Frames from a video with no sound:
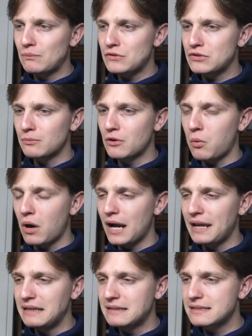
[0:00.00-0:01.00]
some
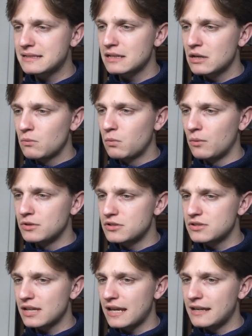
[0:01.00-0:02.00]
quite, what would you
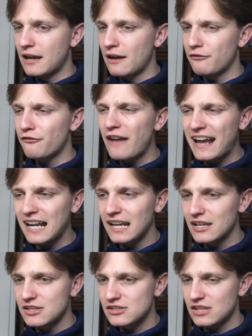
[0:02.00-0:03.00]
say,
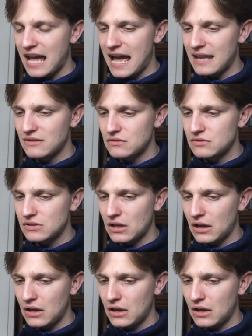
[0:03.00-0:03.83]
feckless and